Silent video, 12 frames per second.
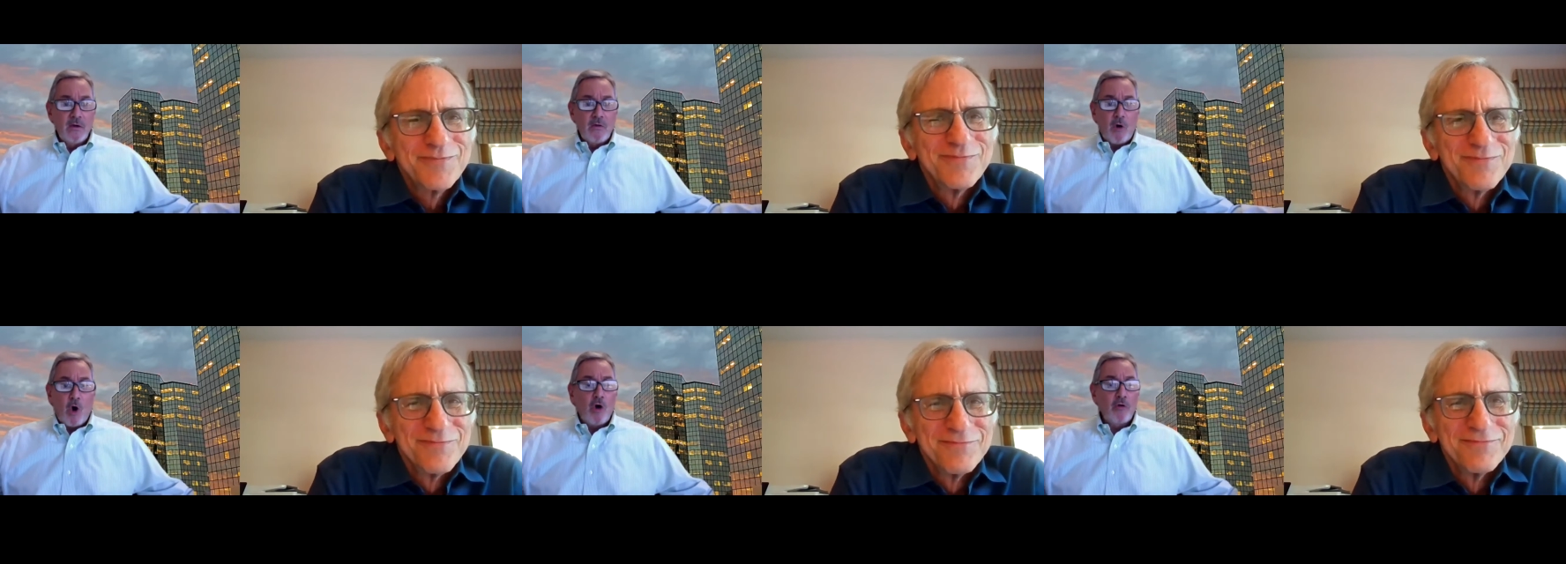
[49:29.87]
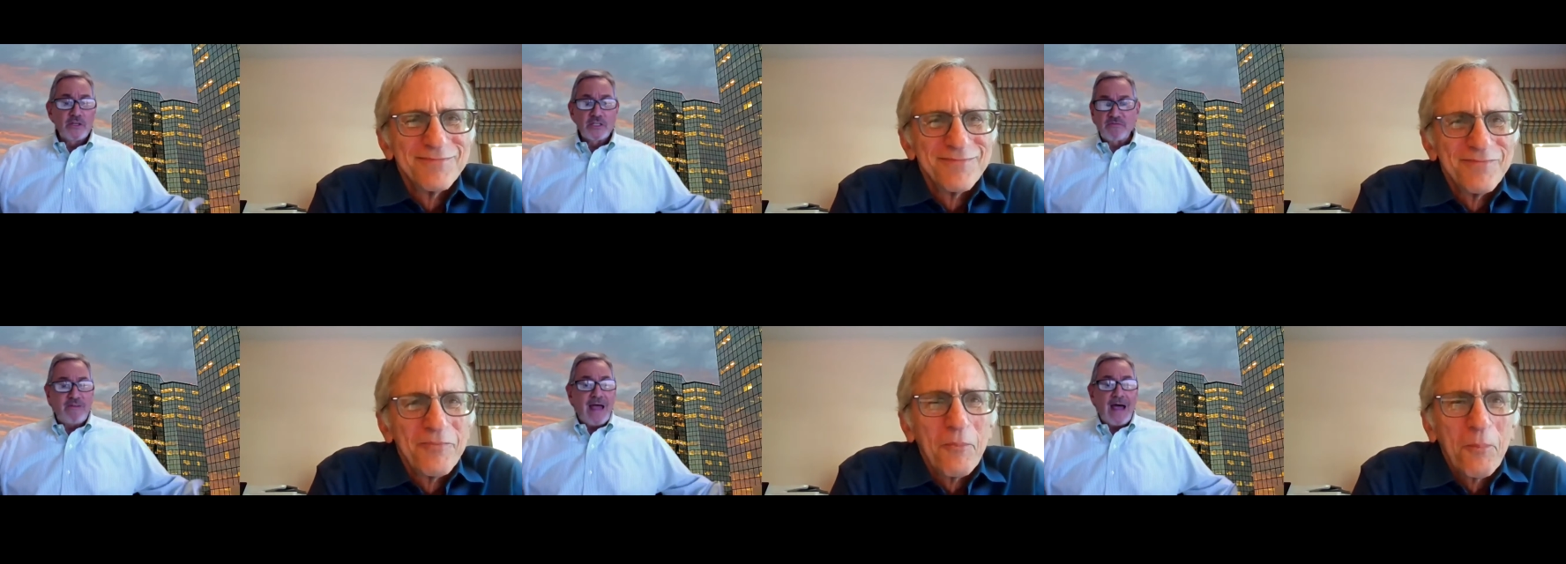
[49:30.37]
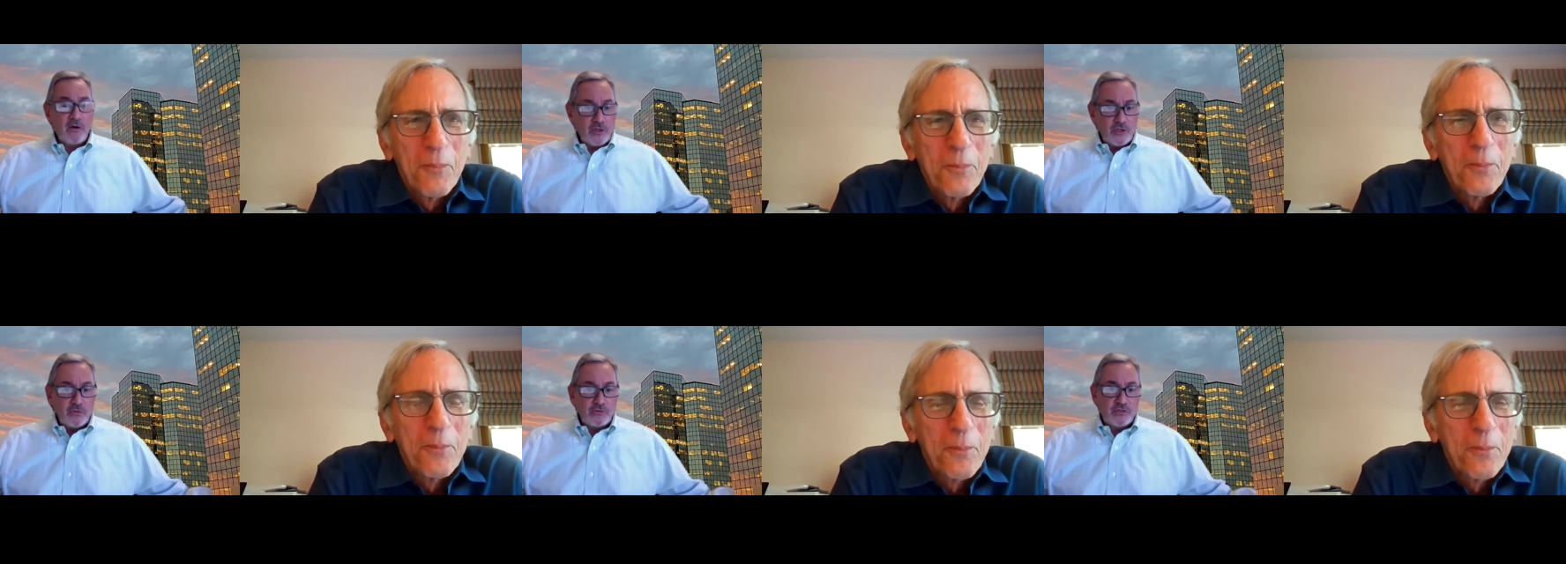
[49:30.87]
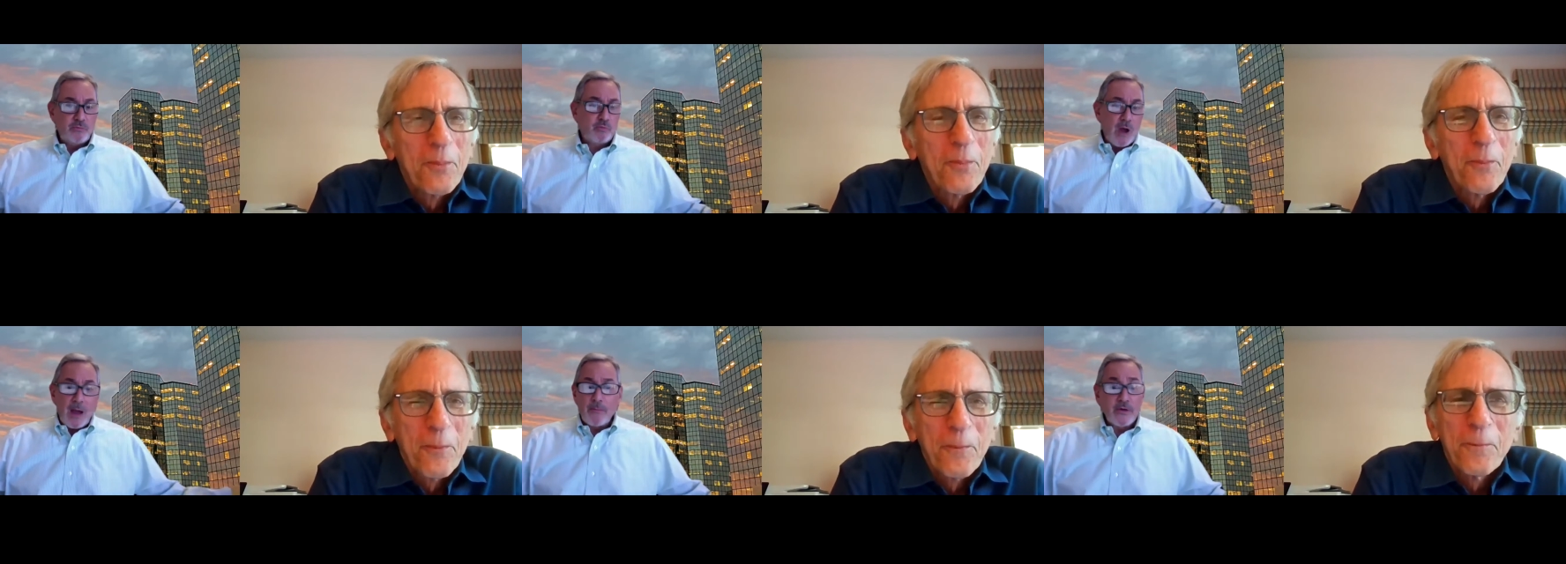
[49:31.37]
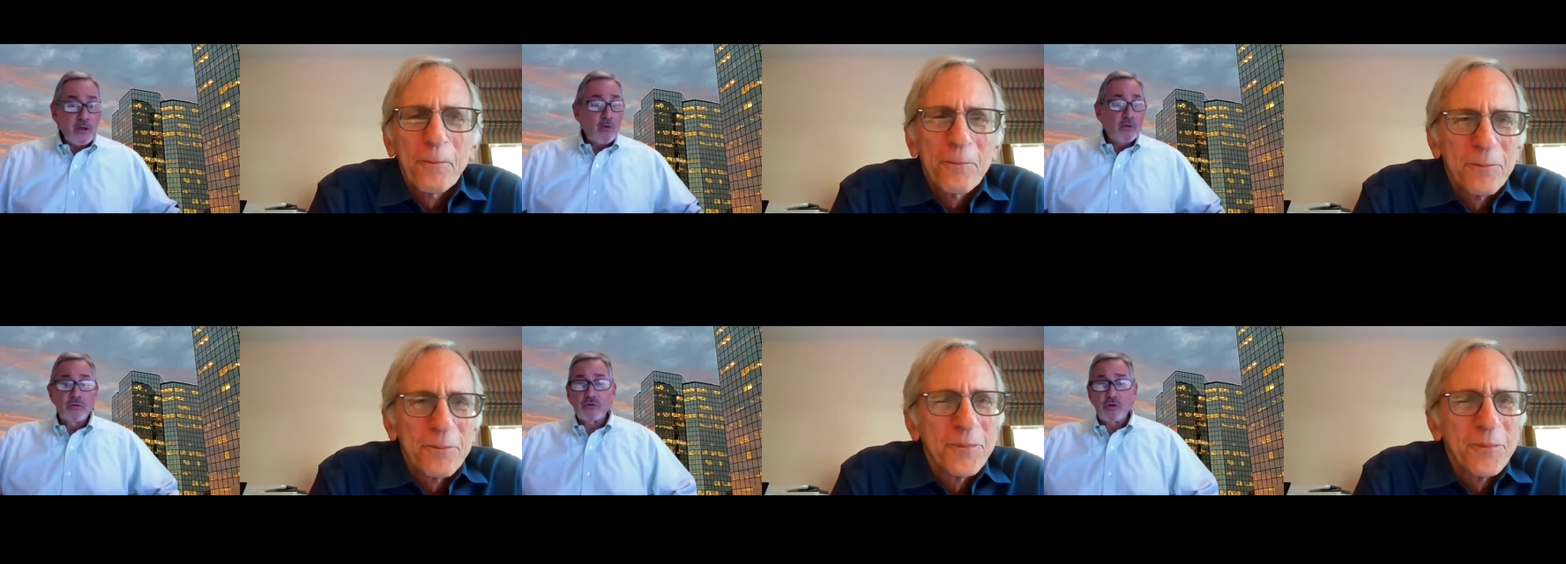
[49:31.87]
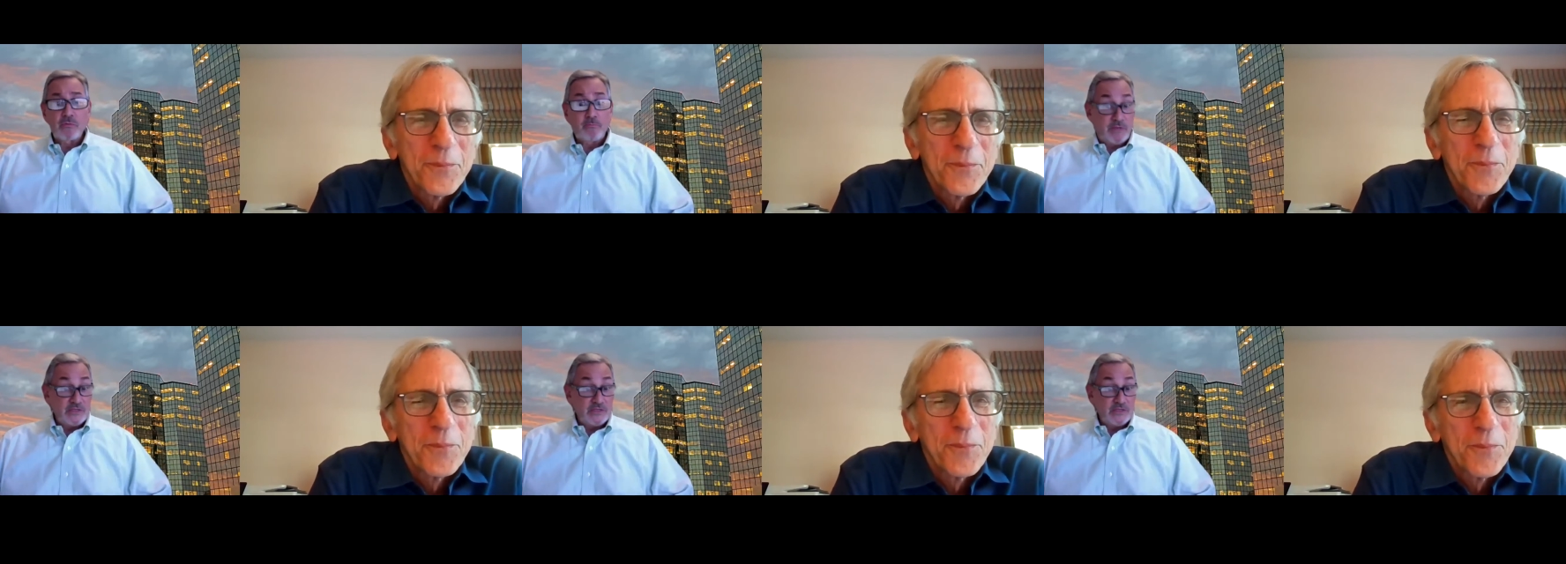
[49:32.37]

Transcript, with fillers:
Speaker 1: all this value to property owners or business